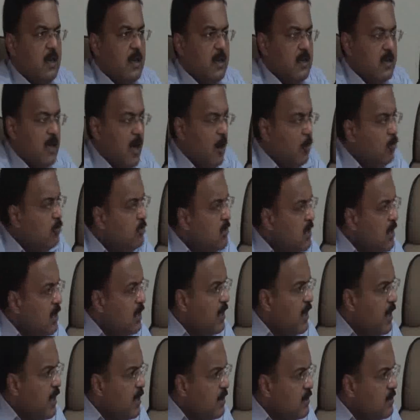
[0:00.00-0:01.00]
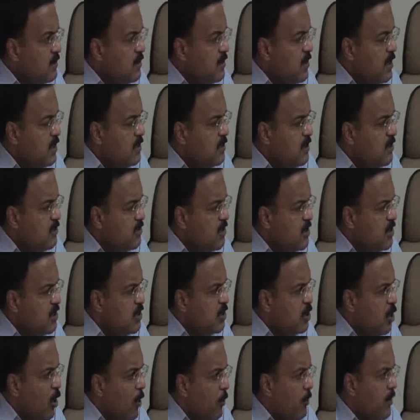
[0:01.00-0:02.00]

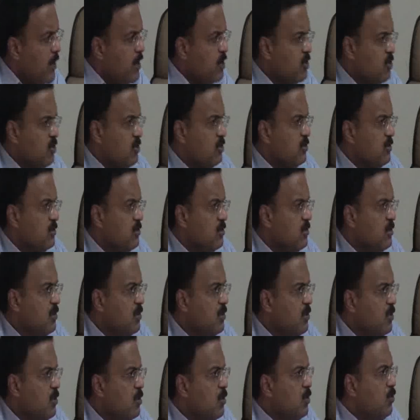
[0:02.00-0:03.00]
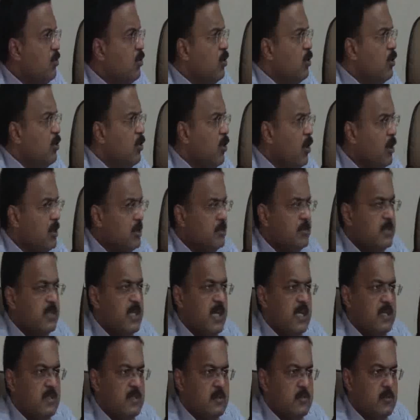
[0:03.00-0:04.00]
counter-insurgency operation, could not be
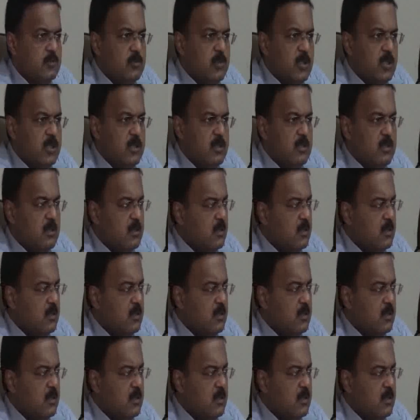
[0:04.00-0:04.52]
attributed